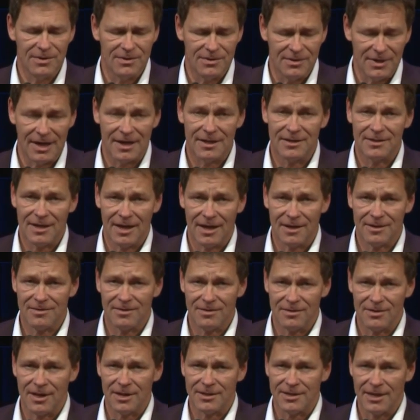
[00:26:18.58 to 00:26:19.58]
that,
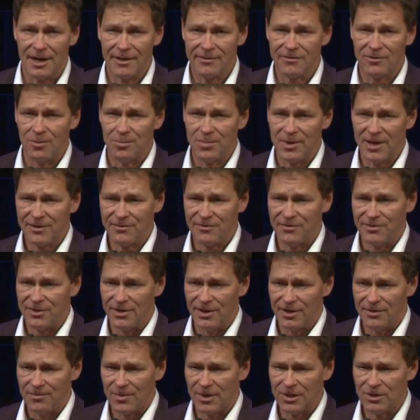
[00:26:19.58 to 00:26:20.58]
that, that adds complexity.
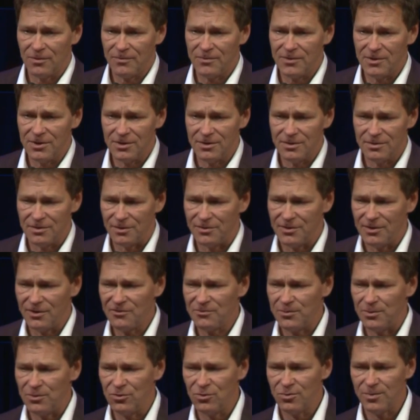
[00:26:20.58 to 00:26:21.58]
And one of the, the
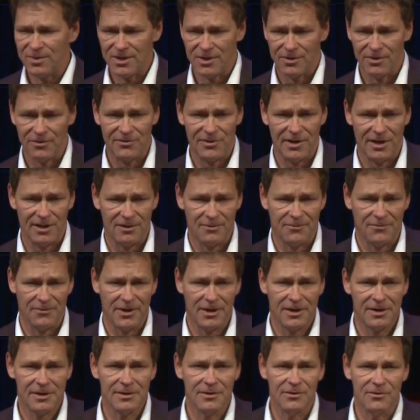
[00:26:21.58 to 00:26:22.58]
things we do with our static
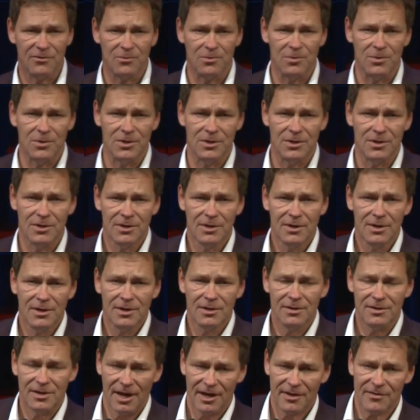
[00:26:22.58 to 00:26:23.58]
fire is we
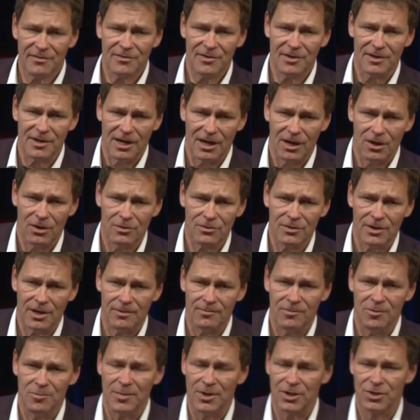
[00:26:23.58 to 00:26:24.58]
test it out and
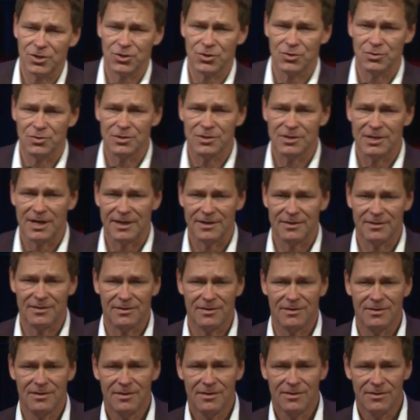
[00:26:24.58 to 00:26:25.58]
we make sure that
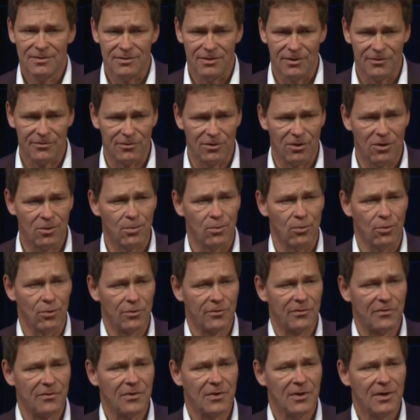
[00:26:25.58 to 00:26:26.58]
this all
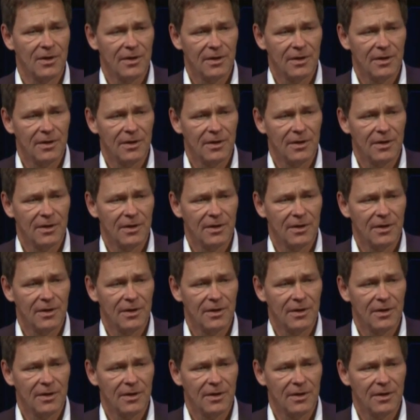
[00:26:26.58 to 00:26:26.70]
works.